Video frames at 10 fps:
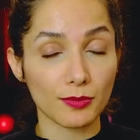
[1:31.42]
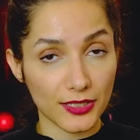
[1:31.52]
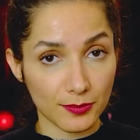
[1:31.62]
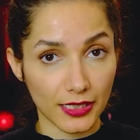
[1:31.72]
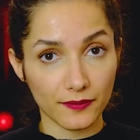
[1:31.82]

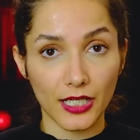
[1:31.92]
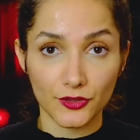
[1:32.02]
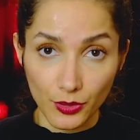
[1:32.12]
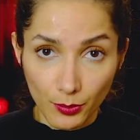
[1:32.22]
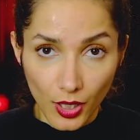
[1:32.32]
mass
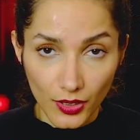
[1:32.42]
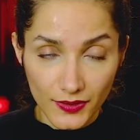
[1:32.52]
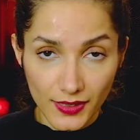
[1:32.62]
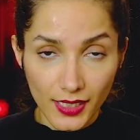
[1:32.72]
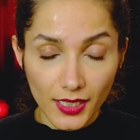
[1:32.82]
manufacture
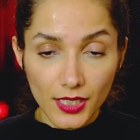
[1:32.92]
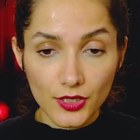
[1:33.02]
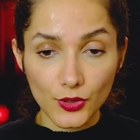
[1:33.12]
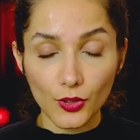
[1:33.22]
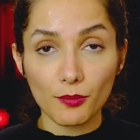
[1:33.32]
parts.
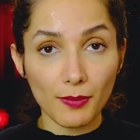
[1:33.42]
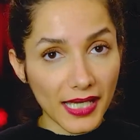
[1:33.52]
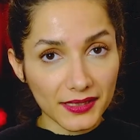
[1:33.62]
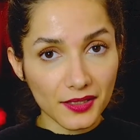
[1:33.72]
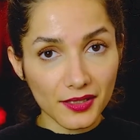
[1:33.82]
So
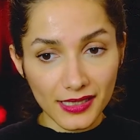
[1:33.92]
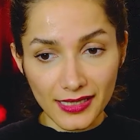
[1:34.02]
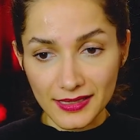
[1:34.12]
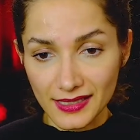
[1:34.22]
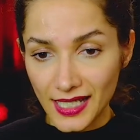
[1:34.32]
Magna
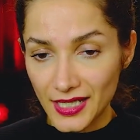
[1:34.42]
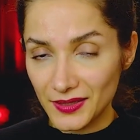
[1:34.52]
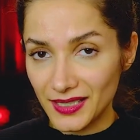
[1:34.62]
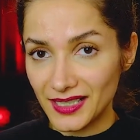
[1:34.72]
is our